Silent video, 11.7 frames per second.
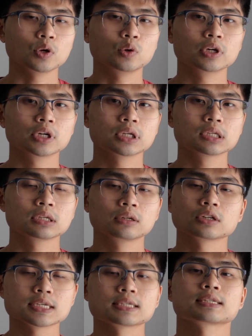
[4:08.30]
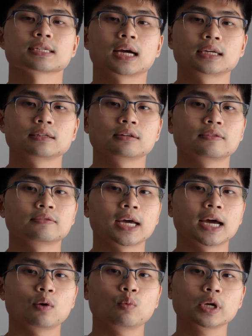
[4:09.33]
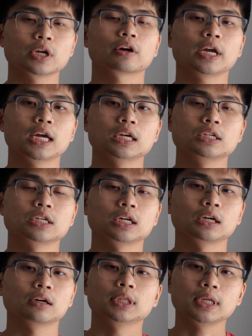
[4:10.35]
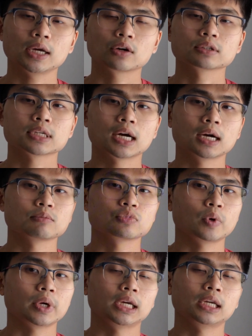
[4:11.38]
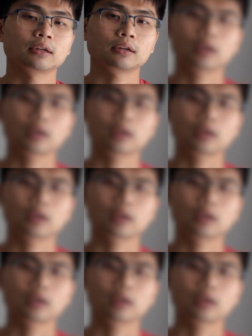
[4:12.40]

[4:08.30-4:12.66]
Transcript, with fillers: floaters are just a sign of that we are aging. But they are times when